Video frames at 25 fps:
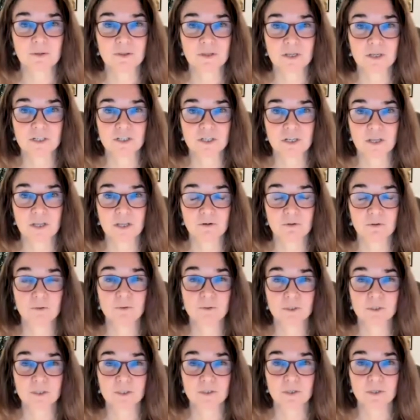with each other
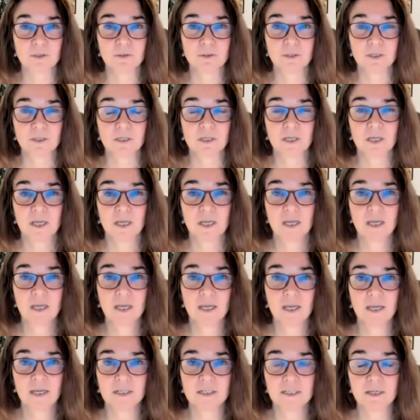also
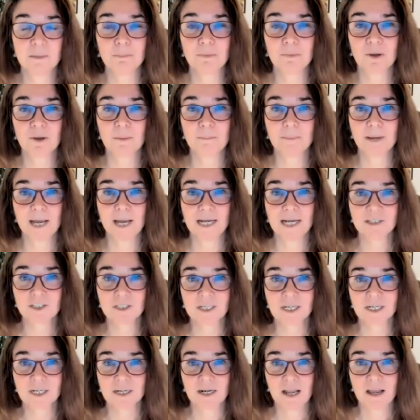in deep
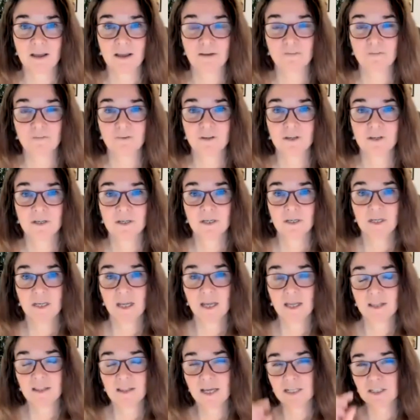compassion and love.
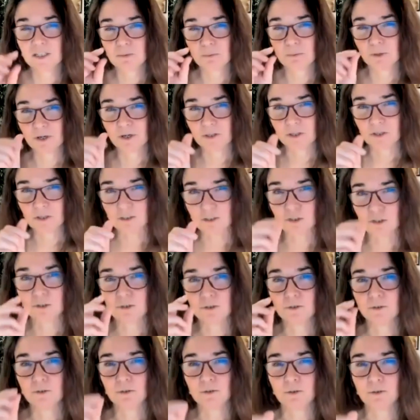And that's where the
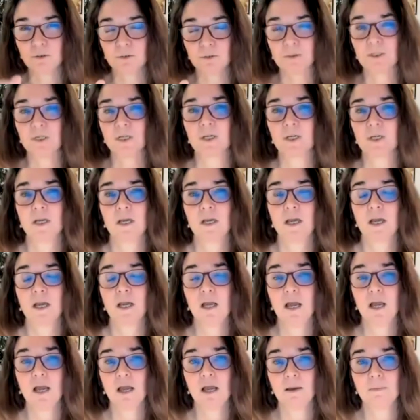true
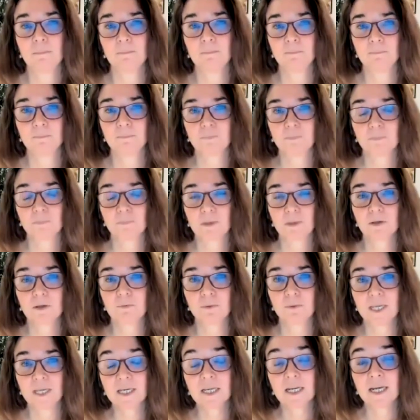
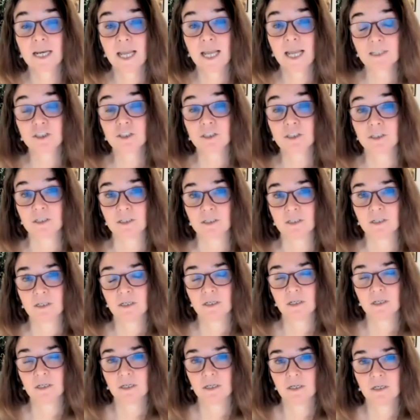reconnection
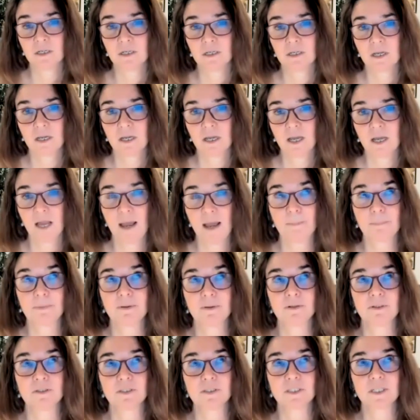
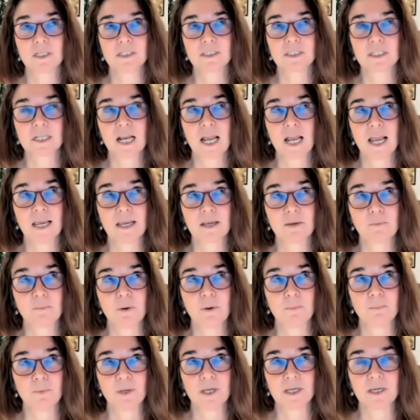happens. It's like
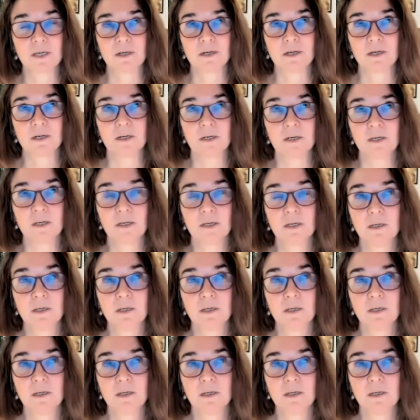when we can